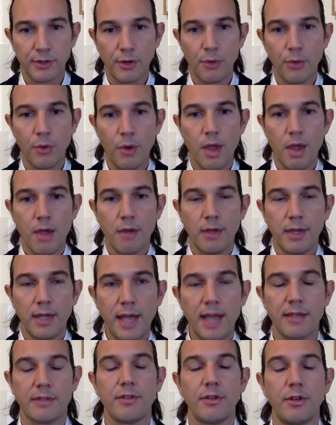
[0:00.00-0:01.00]
So
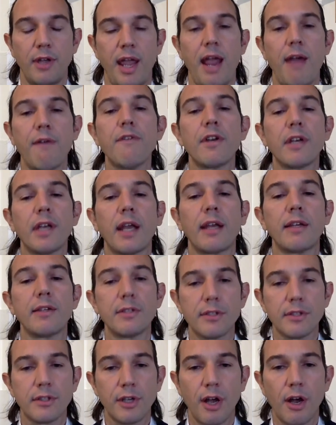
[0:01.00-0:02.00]
yes, everything
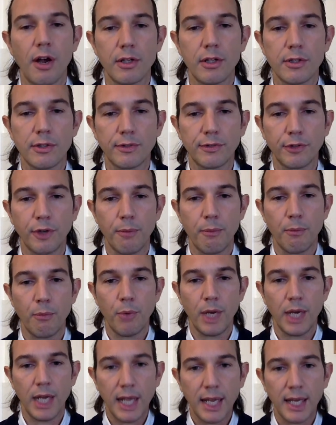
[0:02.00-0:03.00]
starts from
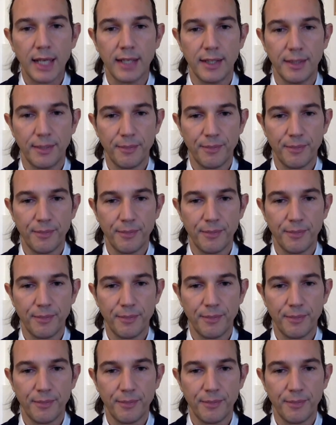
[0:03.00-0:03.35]
within.